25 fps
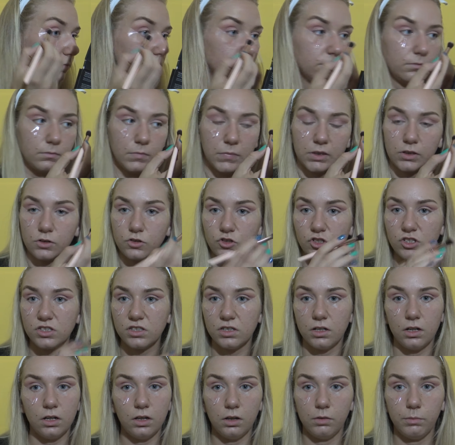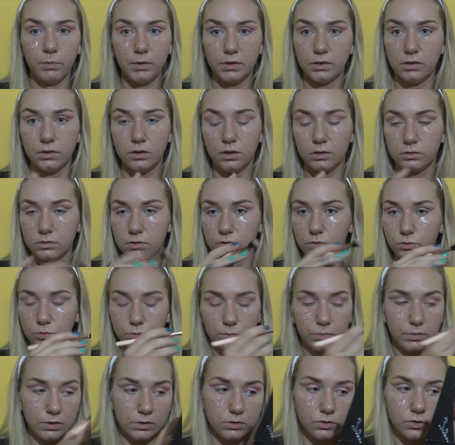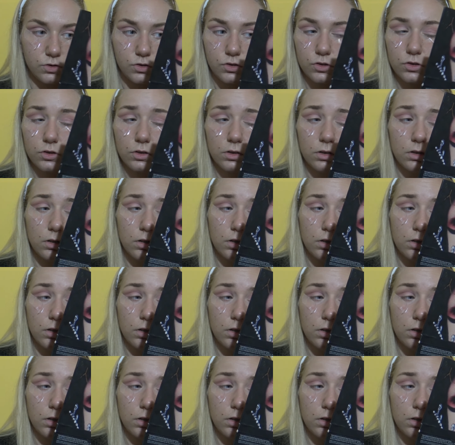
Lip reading: But just a little bit, not too much,